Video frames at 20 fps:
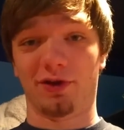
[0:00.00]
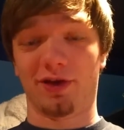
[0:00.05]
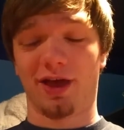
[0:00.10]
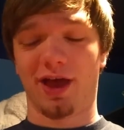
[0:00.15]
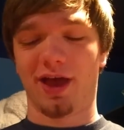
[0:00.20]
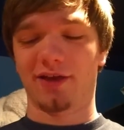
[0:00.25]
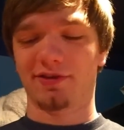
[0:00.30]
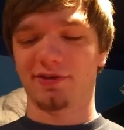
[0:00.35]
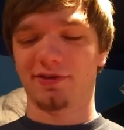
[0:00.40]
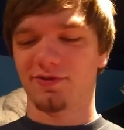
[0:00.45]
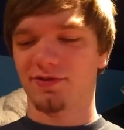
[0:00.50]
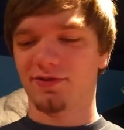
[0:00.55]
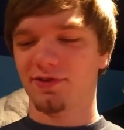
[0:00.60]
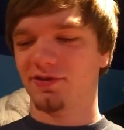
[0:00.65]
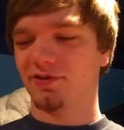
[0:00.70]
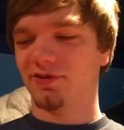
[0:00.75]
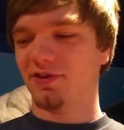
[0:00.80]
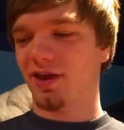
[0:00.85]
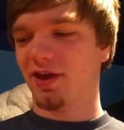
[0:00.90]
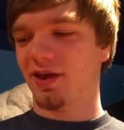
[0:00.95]
as if to
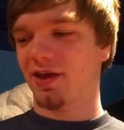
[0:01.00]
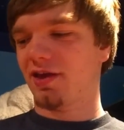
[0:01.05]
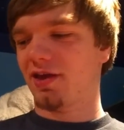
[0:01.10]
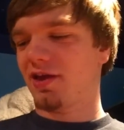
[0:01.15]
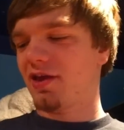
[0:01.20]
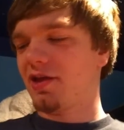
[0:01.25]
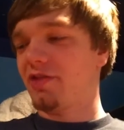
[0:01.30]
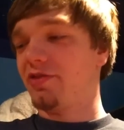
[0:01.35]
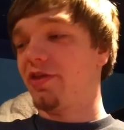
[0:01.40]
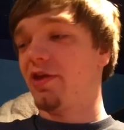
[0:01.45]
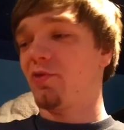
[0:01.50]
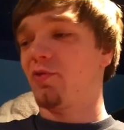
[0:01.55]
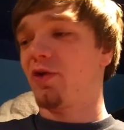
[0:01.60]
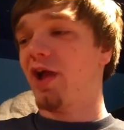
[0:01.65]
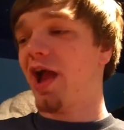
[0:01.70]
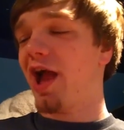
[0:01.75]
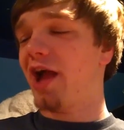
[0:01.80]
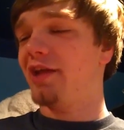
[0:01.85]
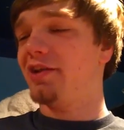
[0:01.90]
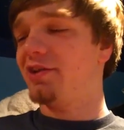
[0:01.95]
say they were
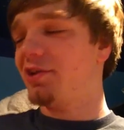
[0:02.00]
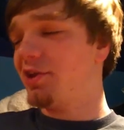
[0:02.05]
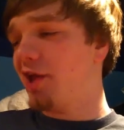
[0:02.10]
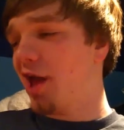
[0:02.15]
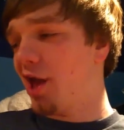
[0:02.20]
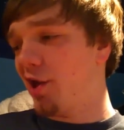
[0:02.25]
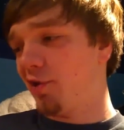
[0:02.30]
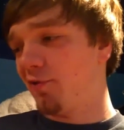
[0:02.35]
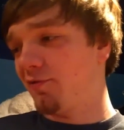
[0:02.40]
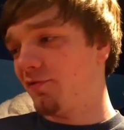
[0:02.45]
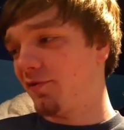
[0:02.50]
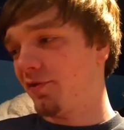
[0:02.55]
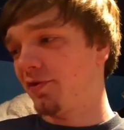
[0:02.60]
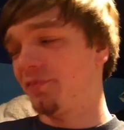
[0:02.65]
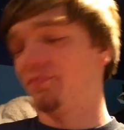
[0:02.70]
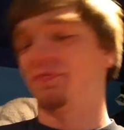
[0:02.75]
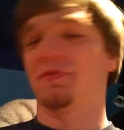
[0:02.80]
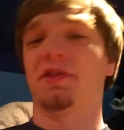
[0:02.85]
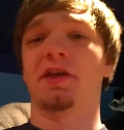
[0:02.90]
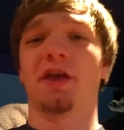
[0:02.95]
added in alpha,